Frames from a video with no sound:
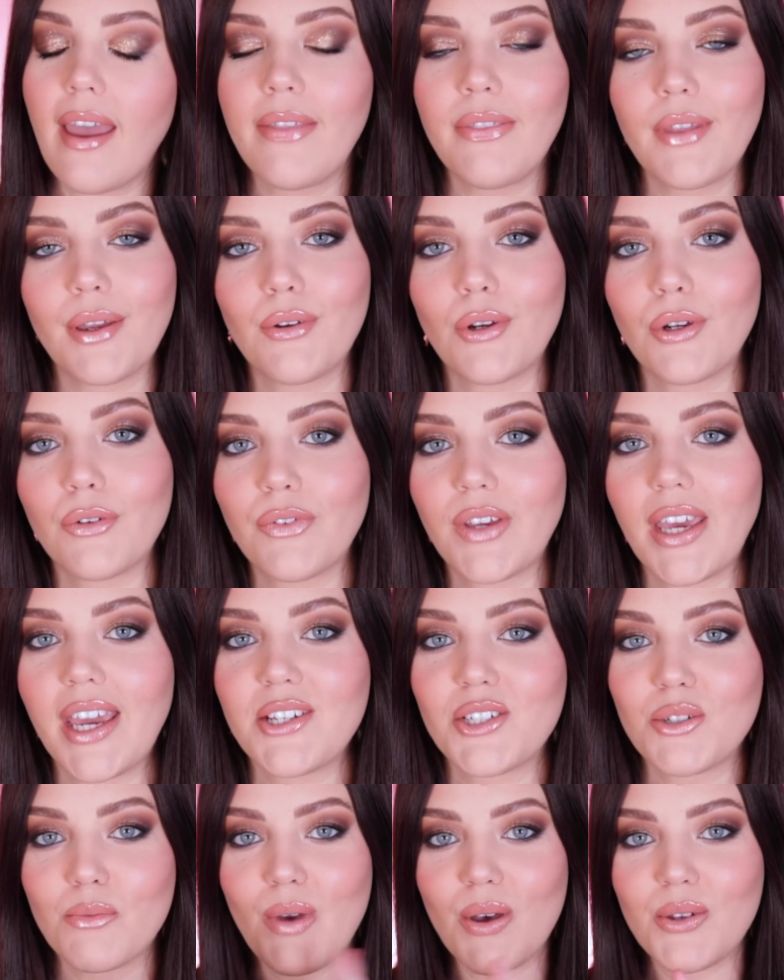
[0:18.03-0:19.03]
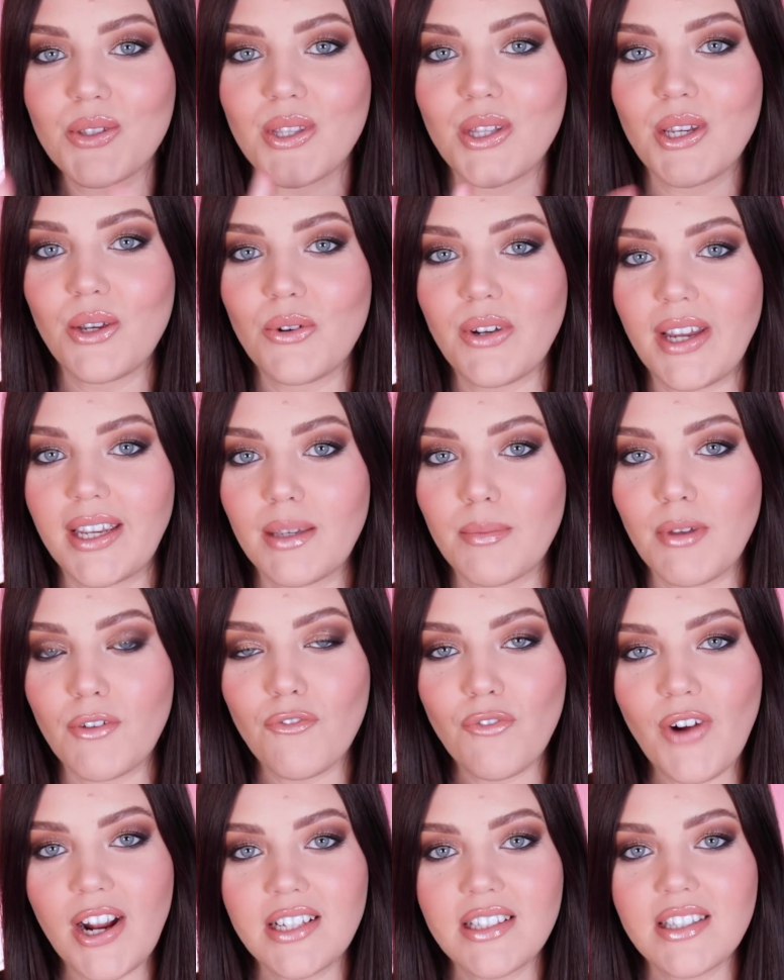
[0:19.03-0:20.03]
and that notification bell so that you and I can be
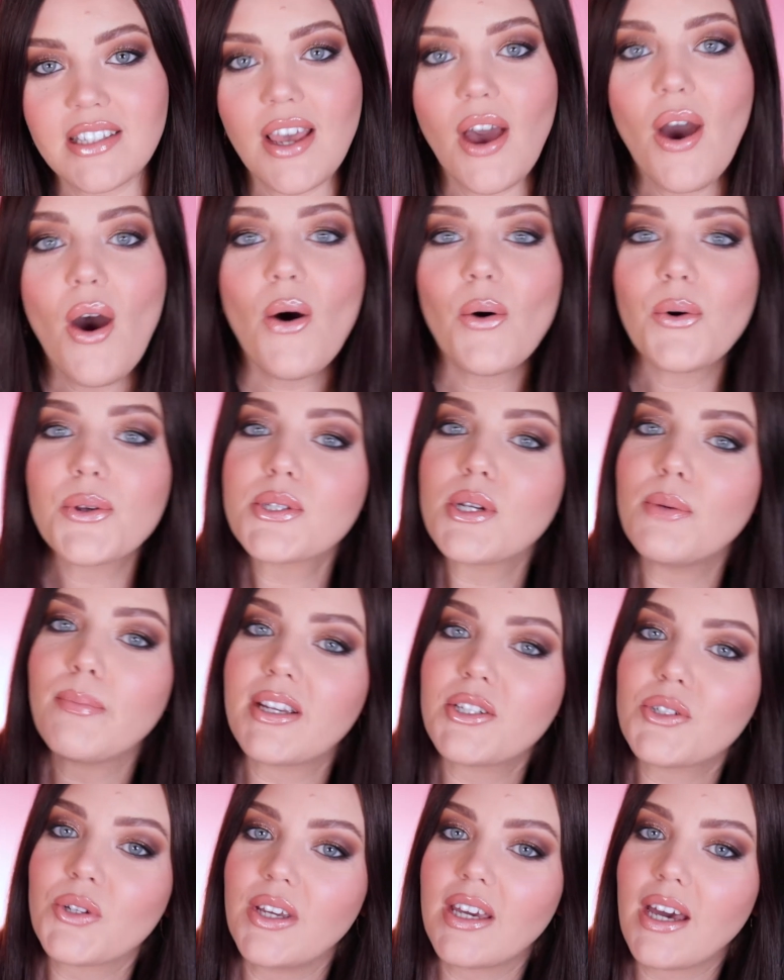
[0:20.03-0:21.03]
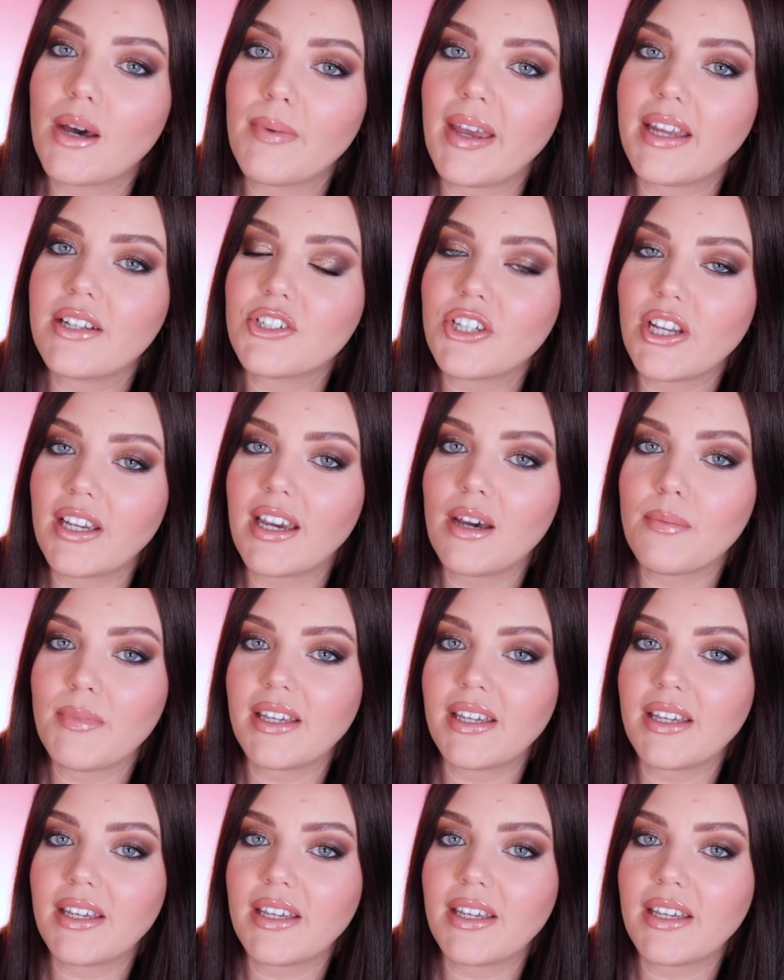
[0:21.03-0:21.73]
friends. Also, make sure you come and check out